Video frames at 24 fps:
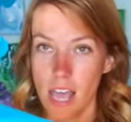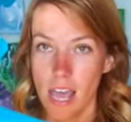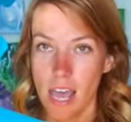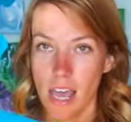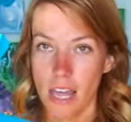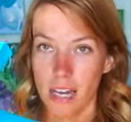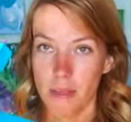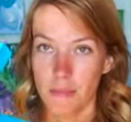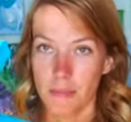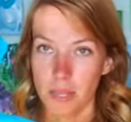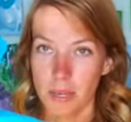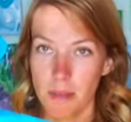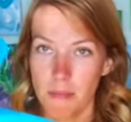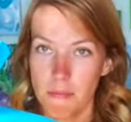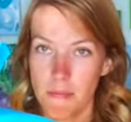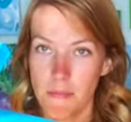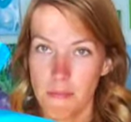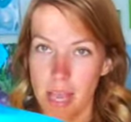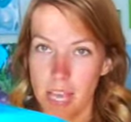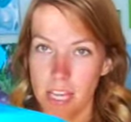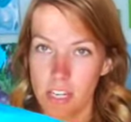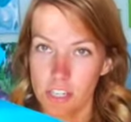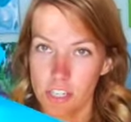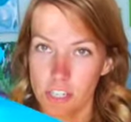and I'm gonna
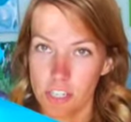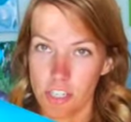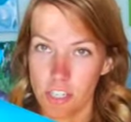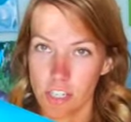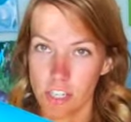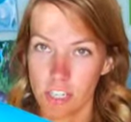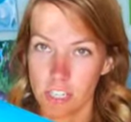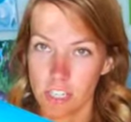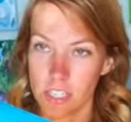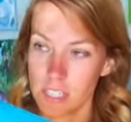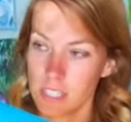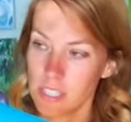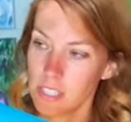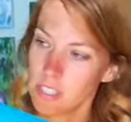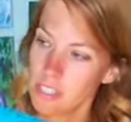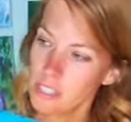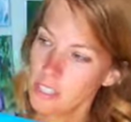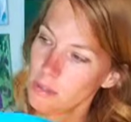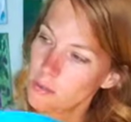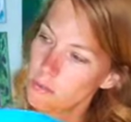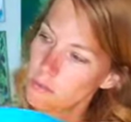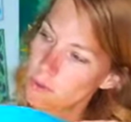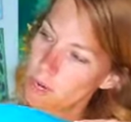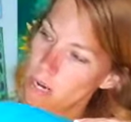measure to
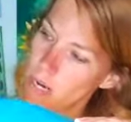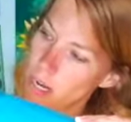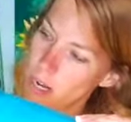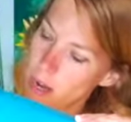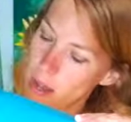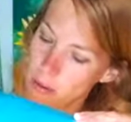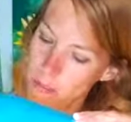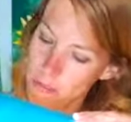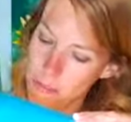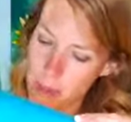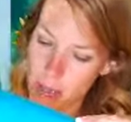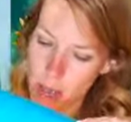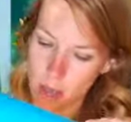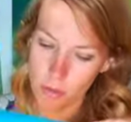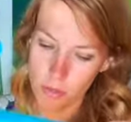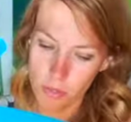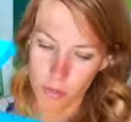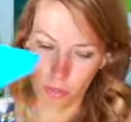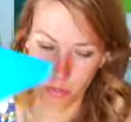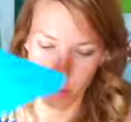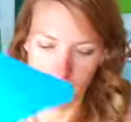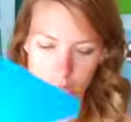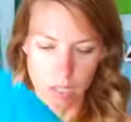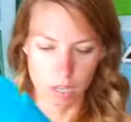see where a
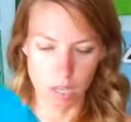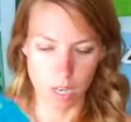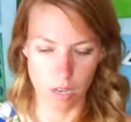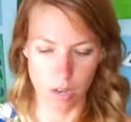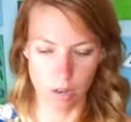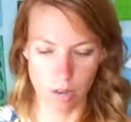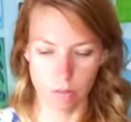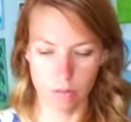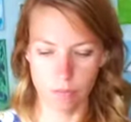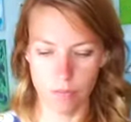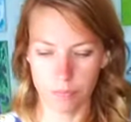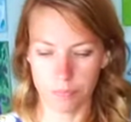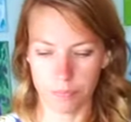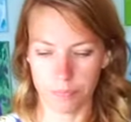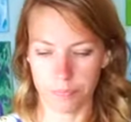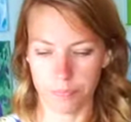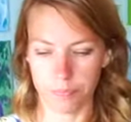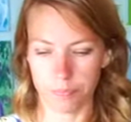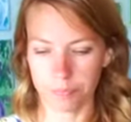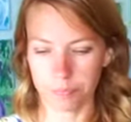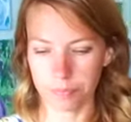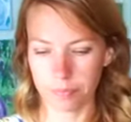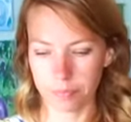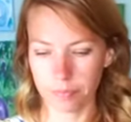mouth would go
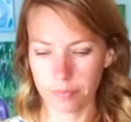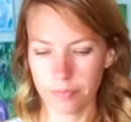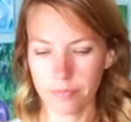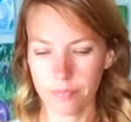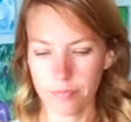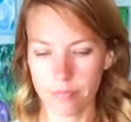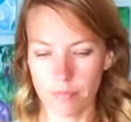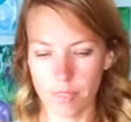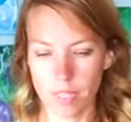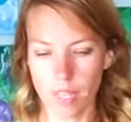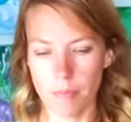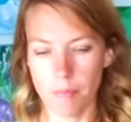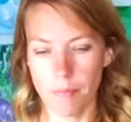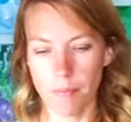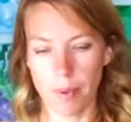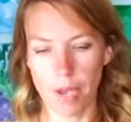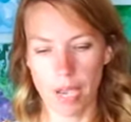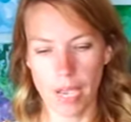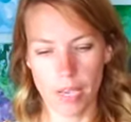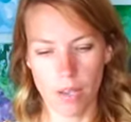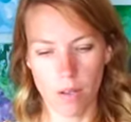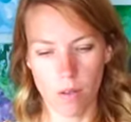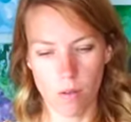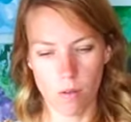
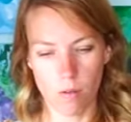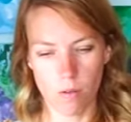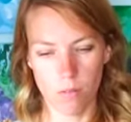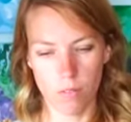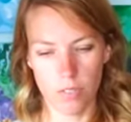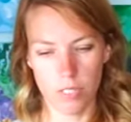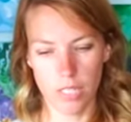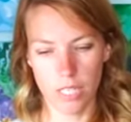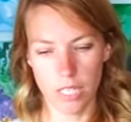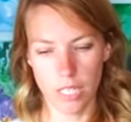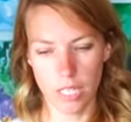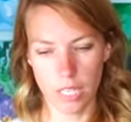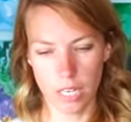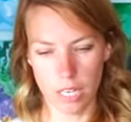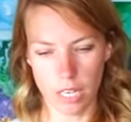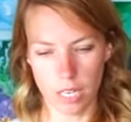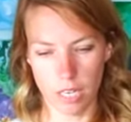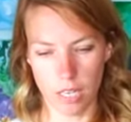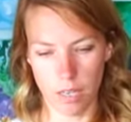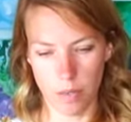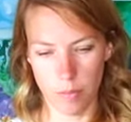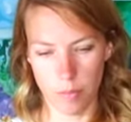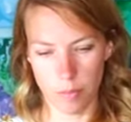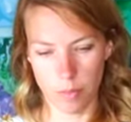by holding it
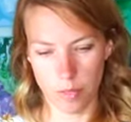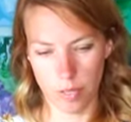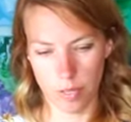up